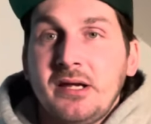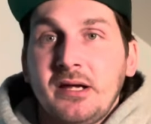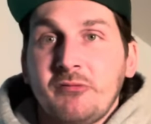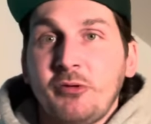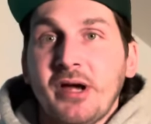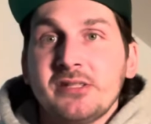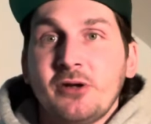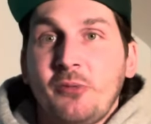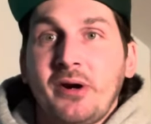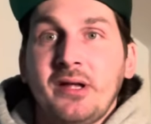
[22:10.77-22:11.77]
If you guys
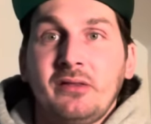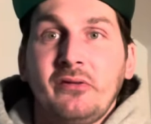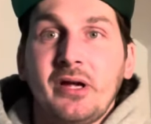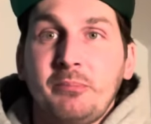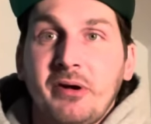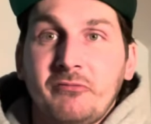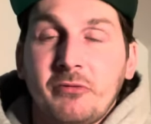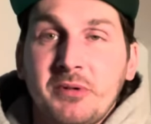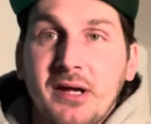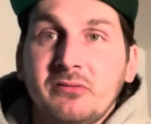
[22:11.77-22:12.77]
don't want to hit the like button for
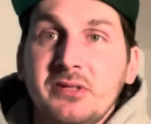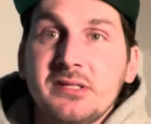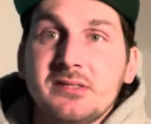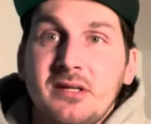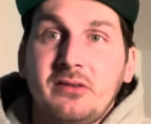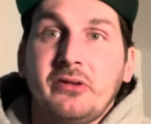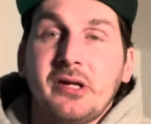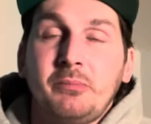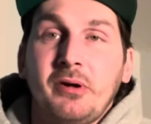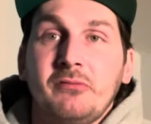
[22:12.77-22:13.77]
me, at least hit the
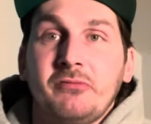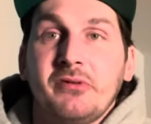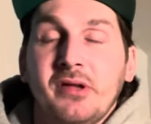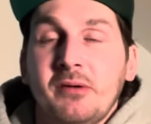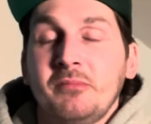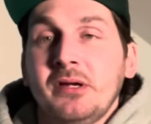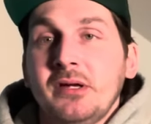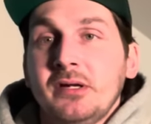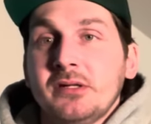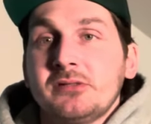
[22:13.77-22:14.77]
like button for them.
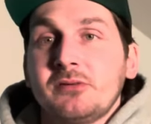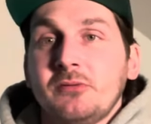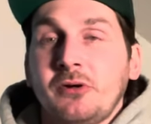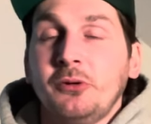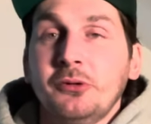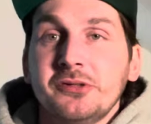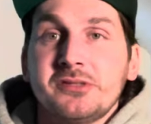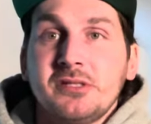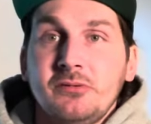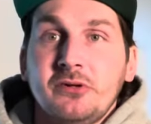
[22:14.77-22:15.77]
It's cool
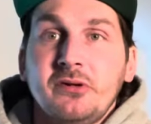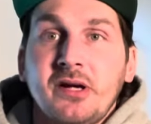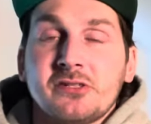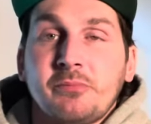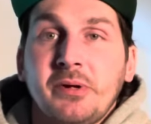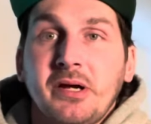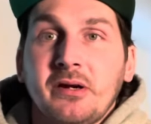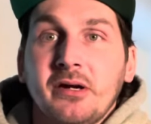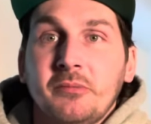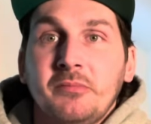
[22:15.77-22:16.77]
seeing what you guys are picking
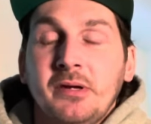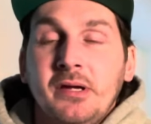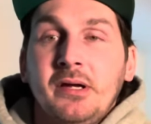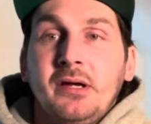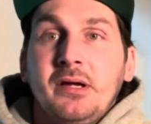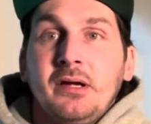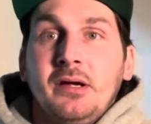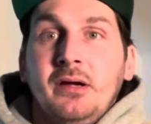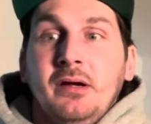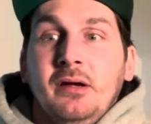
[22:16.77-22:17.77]
up.
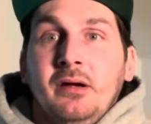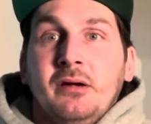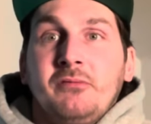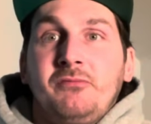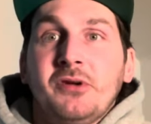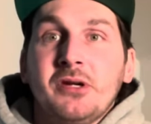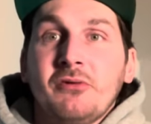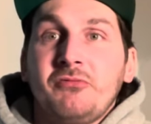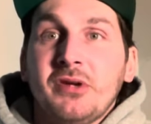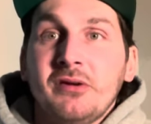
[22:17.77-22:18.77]
Figure
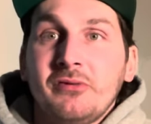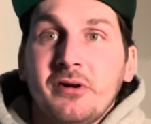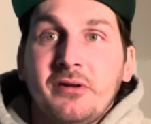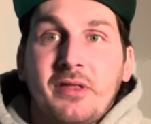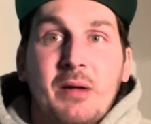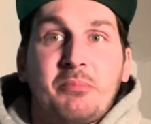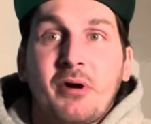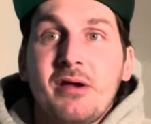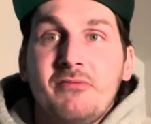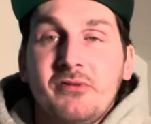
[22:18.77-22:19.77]
Fever, that
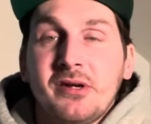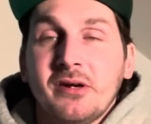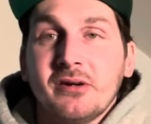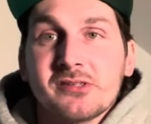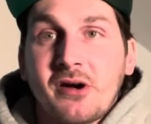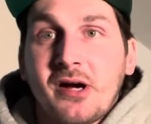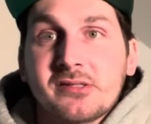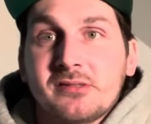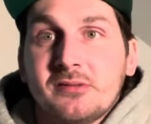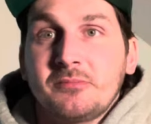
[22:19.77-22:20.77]
prey figure is
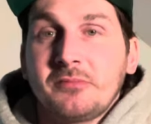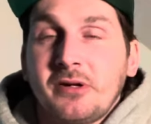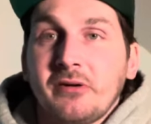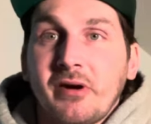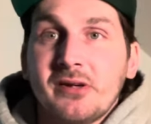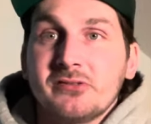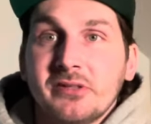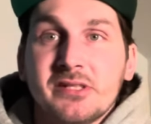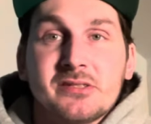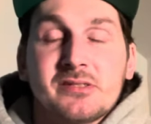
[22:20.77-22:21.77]
awesome.
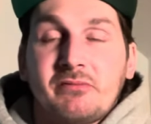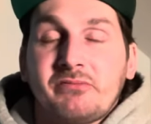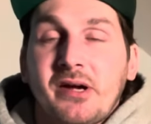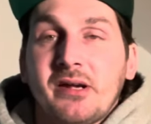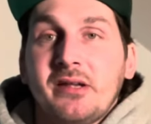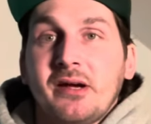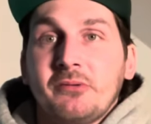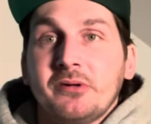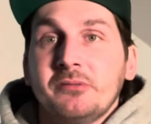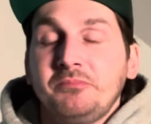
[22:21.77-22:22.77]
Congratulations on finding that
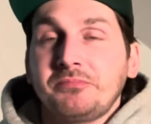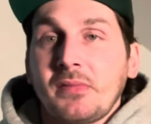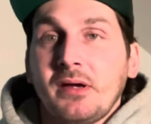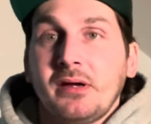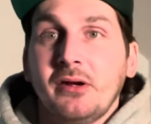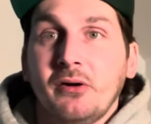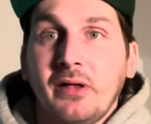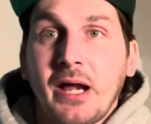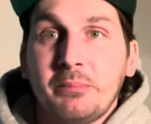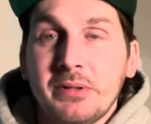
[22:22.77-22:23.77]
one. I know a
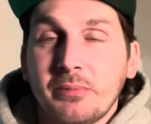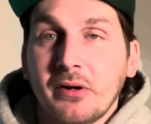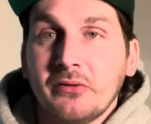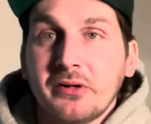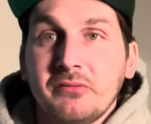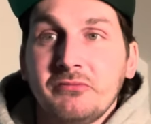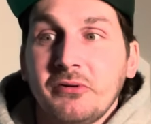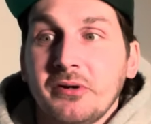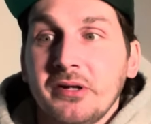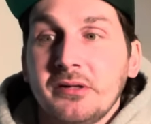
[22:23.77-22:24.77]
lot of people are looking
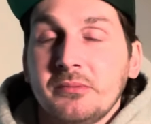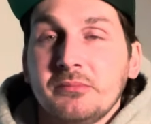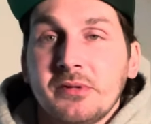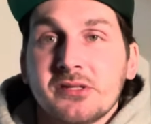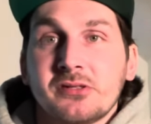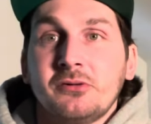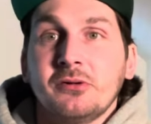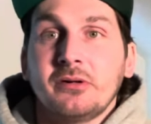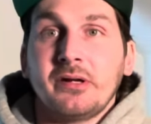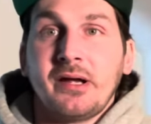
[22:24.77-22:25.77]
for it. That's a cool
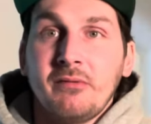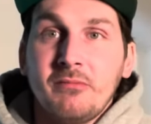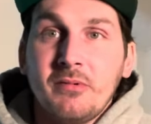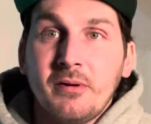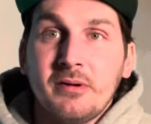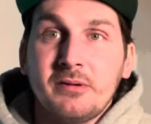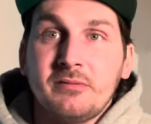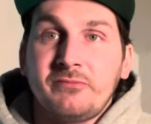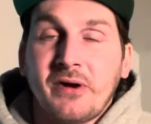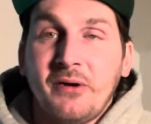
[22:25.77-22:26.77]
one. And
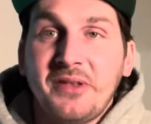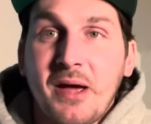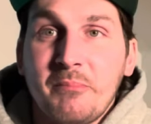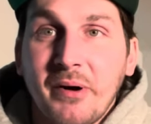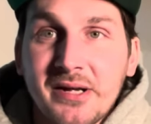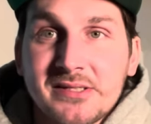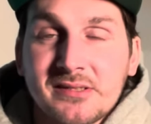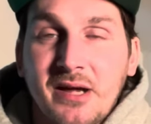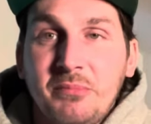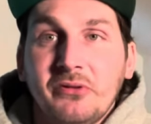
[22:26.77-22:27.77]
found that bison.
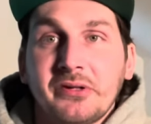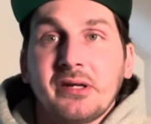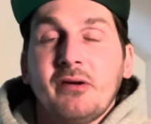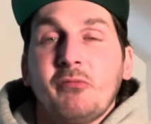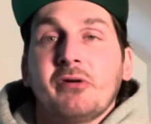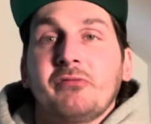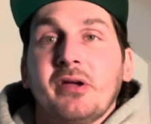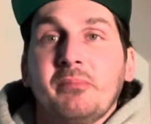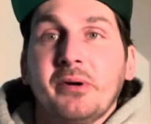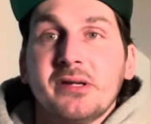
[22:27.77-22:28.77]
I've been looking everywhere for
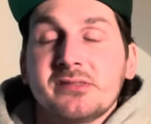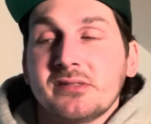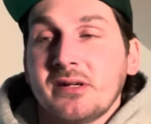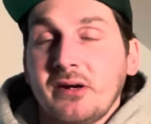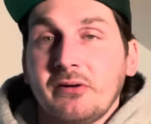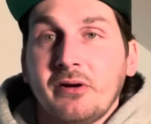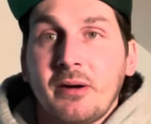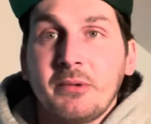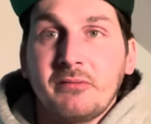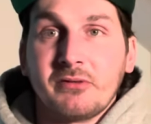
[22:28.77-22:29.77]
that bison. I don't know, I'm
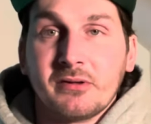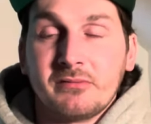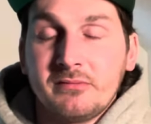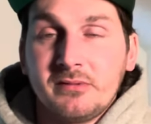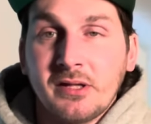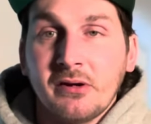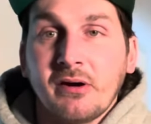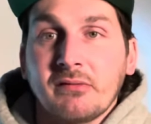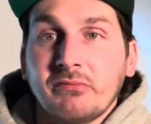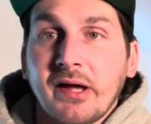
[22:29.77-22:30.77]
gonna have to get it
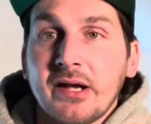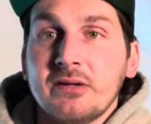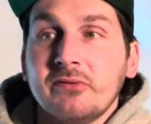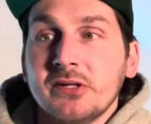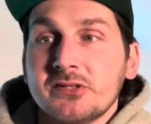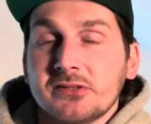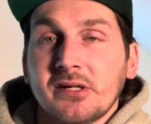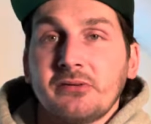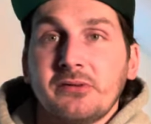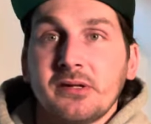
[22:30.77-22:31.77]
offline eventually. I
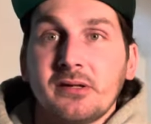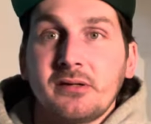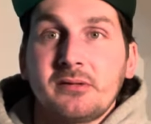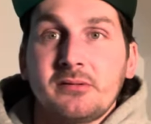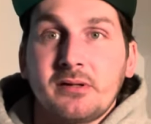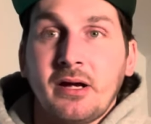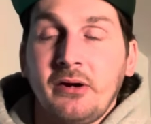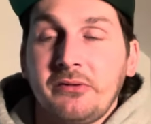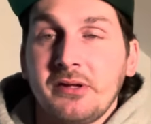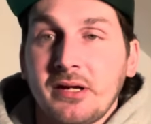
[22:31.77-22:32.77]
don't think
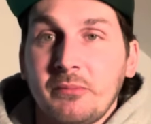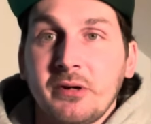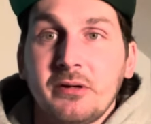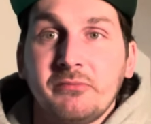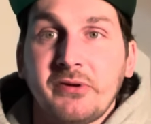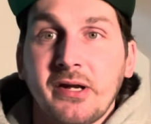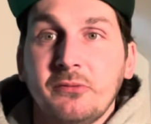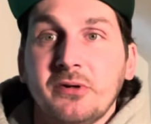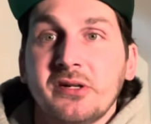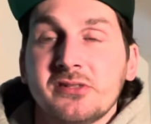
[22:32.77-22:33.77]
I'm gonna end up finding
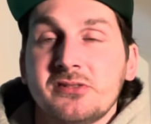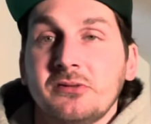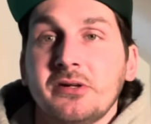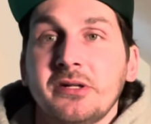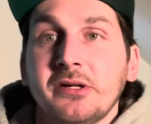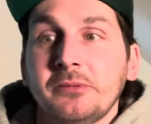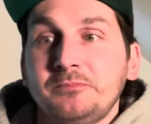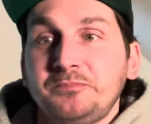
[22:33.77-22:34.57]
one at a store here.